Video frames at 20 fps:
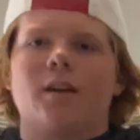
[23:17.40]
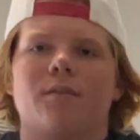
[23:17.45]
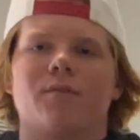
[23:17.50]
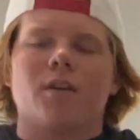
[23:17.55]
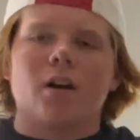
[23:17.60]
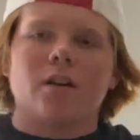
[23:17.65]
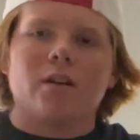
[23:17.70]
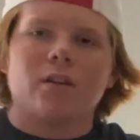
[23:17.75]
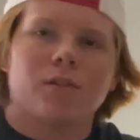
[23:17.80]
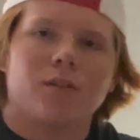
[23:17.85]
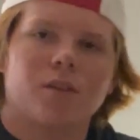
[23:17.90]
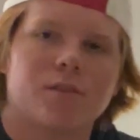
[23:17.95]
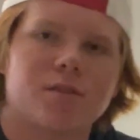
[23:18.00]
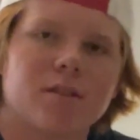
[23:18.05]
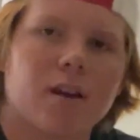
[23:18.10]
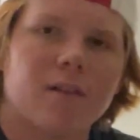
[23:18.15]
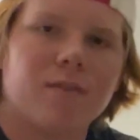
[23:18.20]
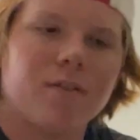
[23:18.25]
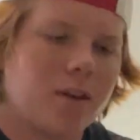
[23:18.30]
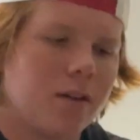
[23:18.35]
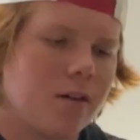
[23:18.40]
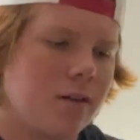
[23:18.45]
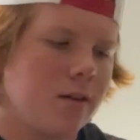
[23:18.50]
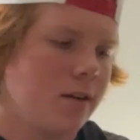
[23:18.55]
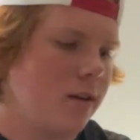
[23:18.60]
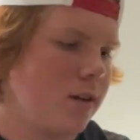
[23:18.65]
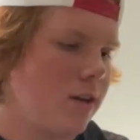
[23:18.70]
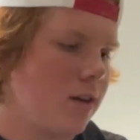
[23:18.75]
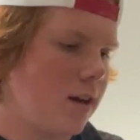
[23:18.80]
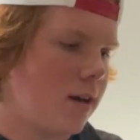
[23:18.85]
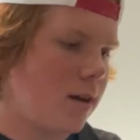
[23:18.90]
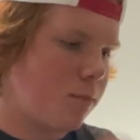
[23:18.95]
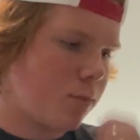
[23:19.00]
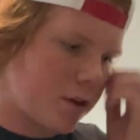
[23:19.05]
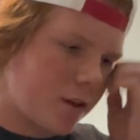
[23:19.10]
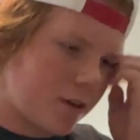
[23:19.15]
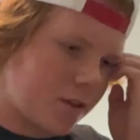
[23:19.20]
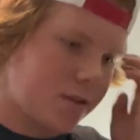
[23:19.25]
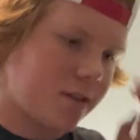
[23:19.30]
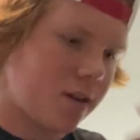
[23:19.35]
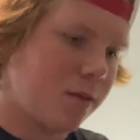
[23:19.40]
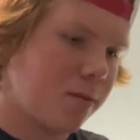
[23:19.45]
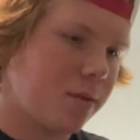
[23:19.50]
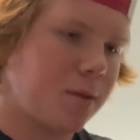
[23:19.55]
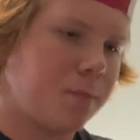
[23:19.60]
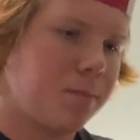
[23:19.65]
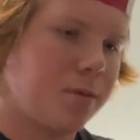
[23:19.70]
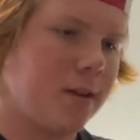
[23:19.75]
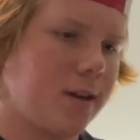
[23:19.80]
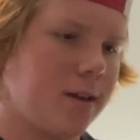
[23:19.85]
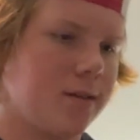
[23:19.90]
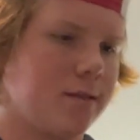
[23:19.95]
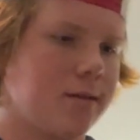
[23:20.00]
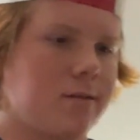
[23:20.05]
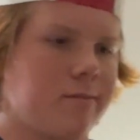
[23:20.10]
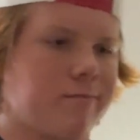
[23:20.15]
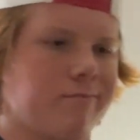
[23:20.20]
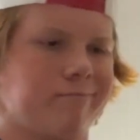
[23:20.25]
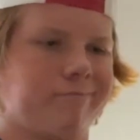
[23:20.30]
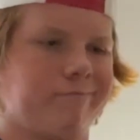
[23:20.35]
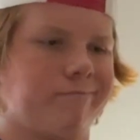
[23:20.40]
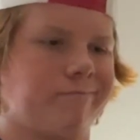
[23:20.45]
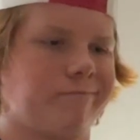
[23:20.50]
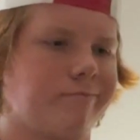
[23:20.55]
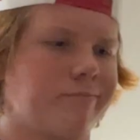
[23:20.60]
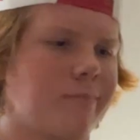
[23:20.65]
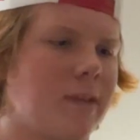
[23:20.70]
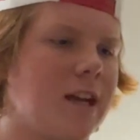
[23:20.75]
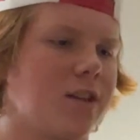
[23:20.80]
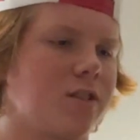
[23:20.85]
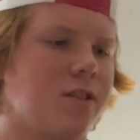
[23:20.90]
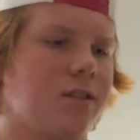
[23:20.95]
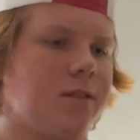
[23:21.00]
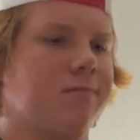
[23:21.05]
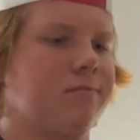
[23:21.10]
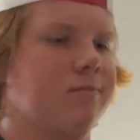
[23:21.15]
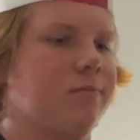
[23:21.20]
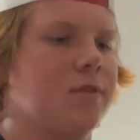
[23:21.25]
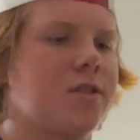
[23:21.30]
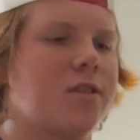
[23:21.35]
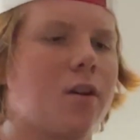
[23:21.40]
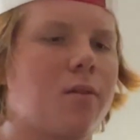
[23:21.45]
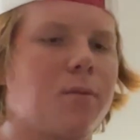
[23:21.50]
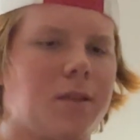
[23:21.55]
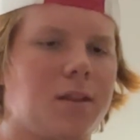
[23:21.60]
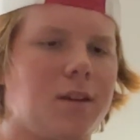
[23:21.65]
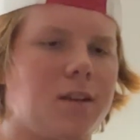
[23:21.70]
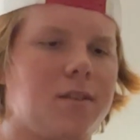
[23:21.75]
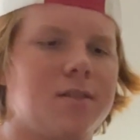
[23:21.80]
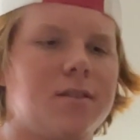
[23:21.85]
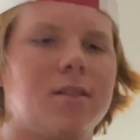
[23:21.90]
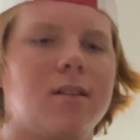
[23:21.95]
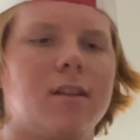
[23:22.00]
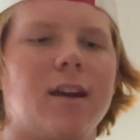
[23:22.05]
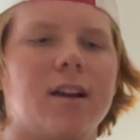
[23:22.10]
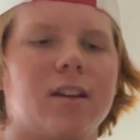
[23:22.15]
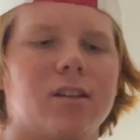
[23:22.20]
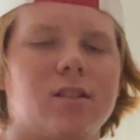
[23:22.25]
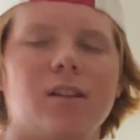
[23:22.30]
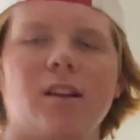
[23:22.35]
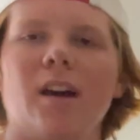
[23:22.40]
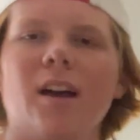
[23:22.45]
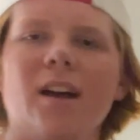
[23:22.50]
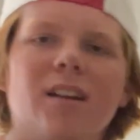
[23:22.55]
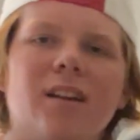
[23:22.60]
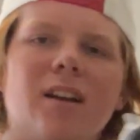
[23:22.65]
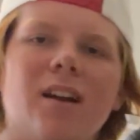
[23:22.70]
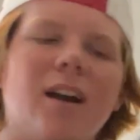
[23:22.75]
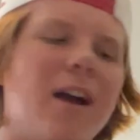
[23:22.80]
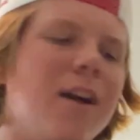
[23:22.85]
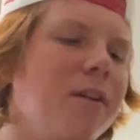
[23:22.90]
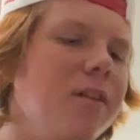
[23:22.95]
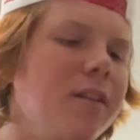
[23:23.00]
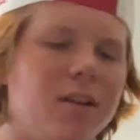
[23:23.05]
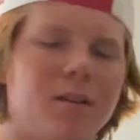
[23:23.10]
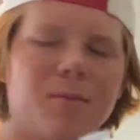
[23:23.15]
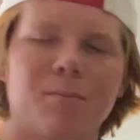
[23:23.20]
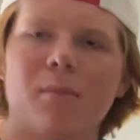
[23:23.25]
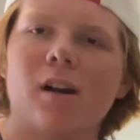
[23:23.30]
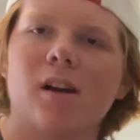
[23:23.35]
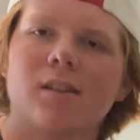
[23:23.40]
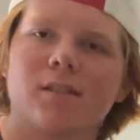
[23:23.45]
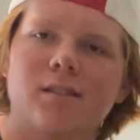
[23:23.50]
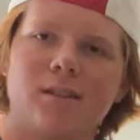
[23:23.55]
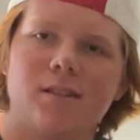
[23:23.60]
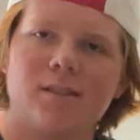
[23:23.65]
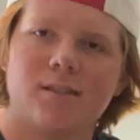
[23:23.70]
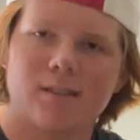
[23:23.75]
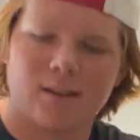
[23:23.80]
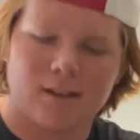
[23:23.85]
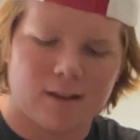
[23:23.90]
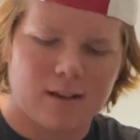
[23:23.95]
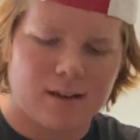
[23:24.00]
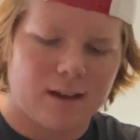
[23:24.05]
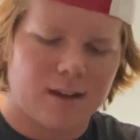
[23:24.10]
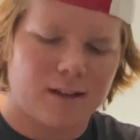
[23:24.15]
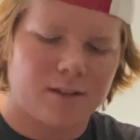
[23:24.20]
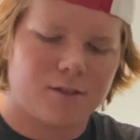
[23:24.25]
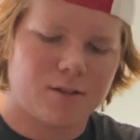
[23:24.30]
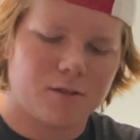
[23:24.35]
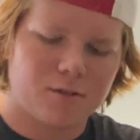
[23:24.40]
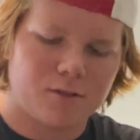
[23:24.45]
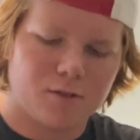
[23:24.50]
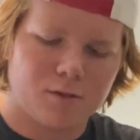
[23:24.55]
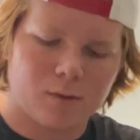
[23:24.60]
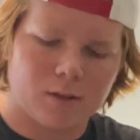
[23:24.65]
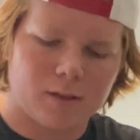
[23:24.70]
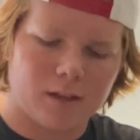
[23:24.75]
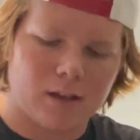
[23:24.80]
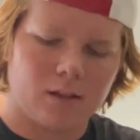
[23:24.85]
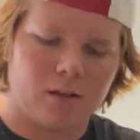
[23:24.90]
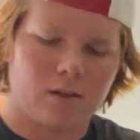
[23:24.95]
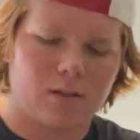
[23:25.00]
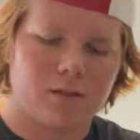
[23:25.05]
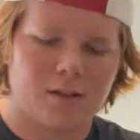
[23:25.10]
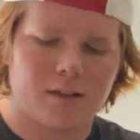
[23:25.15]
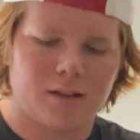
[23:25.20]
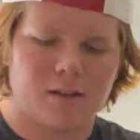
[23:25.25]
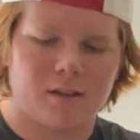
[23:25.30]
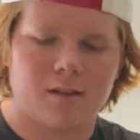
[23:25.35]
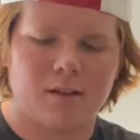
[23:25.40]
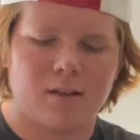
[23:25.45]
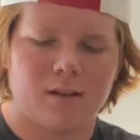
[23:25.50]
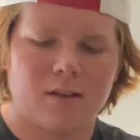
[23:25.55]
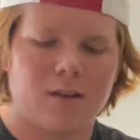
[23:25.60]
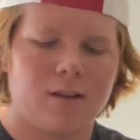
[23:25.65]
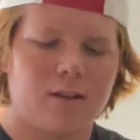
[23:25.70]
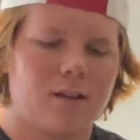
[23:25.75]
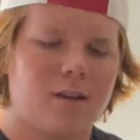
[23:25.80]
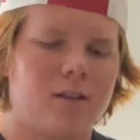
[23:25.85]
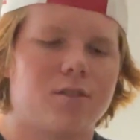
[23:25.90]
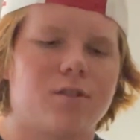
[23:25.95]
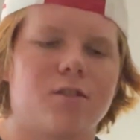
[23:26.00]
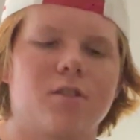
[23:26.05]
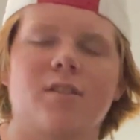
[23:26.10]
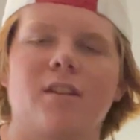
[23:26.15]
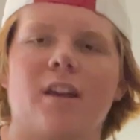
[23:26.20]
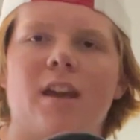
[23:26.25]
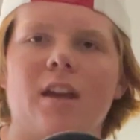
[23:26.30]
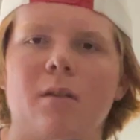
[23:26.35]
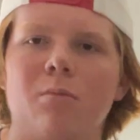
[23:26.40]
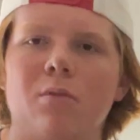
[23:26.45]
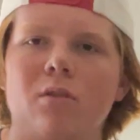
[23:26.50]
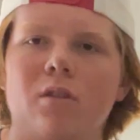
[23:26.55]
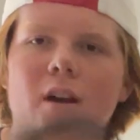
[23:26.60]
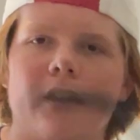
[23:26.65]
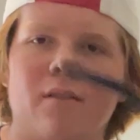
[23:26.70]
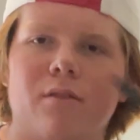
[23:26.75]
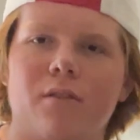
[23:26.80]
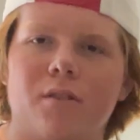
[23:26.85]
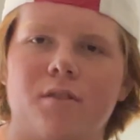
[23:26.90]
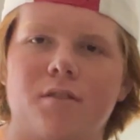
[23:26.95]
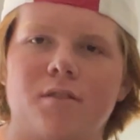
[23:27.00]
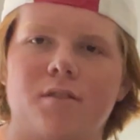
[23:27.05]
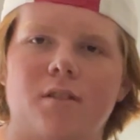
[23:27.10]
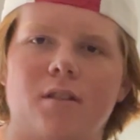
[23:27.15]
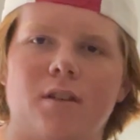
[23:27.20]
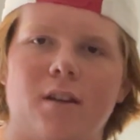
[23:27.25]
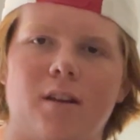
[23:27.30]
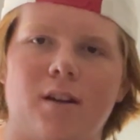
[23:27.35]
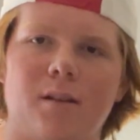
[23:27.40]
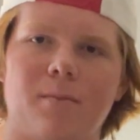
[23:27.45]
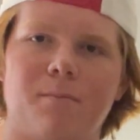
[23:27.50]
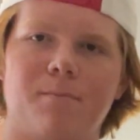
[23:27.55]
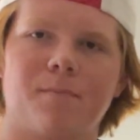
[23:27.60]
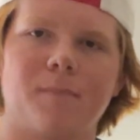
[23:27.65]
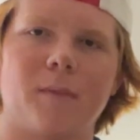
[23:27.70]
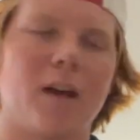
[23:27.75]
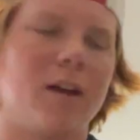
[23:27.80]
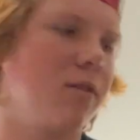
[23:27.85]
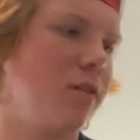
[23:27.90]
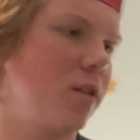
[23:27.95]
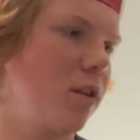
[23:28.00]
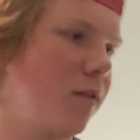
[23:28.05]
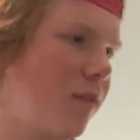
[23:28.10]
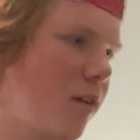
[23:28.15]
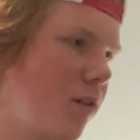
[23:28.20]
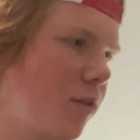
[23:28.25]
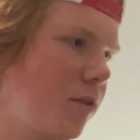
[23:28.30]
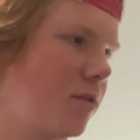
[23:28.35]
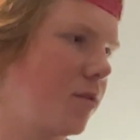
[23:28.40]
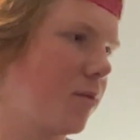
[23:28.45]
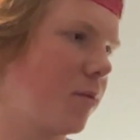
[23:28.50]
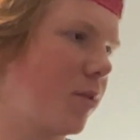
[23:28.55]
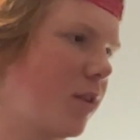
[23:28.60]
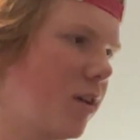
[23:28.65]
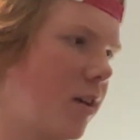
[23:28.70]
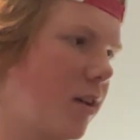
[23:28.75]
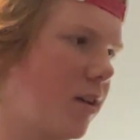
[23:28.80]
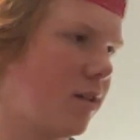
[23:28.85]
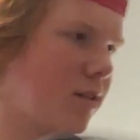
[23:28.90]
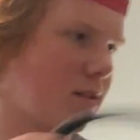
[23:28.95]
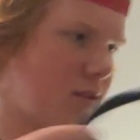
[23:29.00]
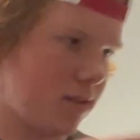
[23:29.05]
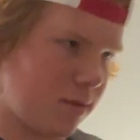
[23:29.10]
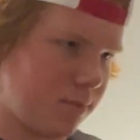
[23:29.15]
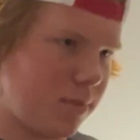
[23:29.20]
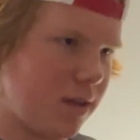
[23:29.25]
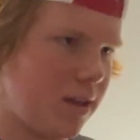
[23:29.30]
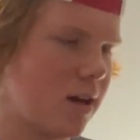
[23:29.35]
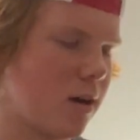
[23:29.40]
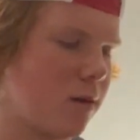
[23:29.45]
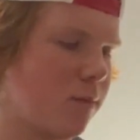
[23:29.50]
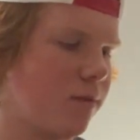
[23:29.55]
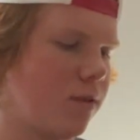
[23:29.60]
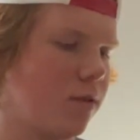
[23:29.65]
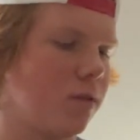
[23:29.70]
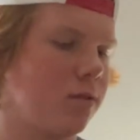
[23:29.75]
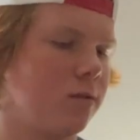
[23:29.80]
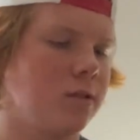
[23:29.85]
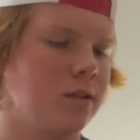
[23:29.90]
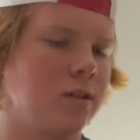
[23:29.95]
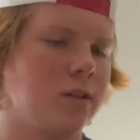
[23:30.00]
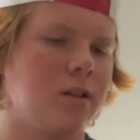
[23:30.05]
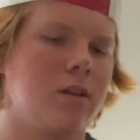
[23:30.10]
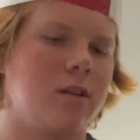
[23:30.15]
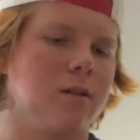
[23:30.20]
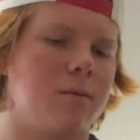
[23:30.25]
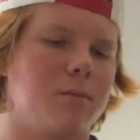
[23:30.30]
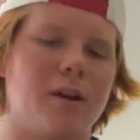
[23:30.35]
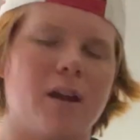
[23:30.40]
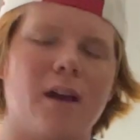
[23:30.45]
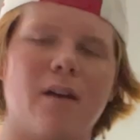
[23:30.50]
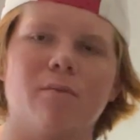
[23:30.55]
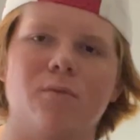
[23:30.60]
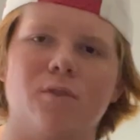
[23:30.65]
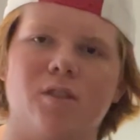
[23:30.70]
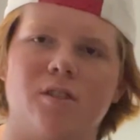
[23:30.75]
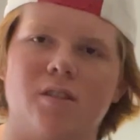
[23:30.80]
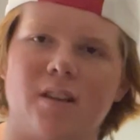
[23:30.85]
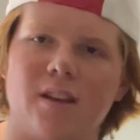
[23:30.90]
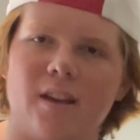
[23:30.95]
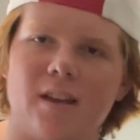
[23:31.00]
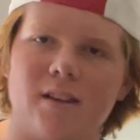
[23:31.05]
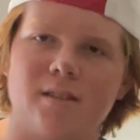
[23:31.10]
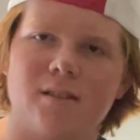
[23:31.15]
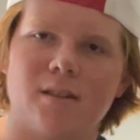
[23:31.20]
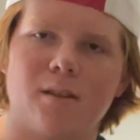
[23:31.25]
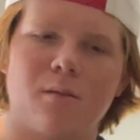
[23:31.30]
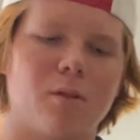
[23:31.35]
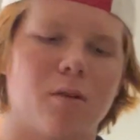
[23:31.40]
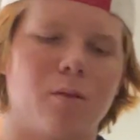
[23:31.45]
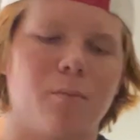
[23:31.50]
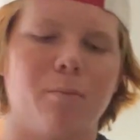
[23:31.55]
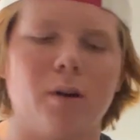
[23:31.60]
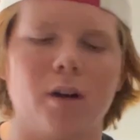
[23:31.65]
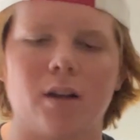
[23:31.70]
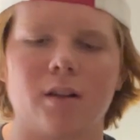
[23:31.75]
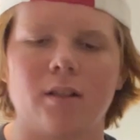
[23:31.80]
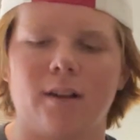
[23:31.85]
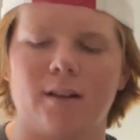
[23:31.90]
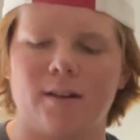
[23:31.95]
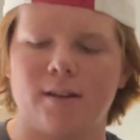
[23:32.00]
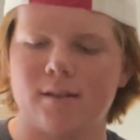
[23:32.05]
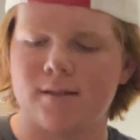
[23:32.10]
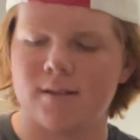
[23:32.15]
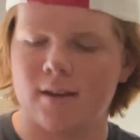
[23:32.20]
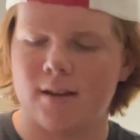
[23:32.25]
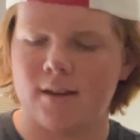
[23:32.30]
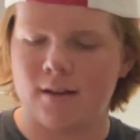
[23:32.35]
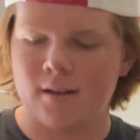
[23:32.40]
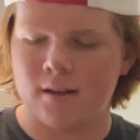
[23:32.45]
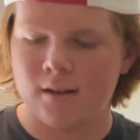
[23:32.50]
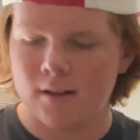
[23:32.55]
I've got all this stuff here. We're gonna start with the plants. Actually, start with these. Actually, I already unboxed these. I showed you what they look like. It's just cable covers. I don't know if I'll use them or not. It'd be helpful, but I have them just in case, and they're a buck, like I said.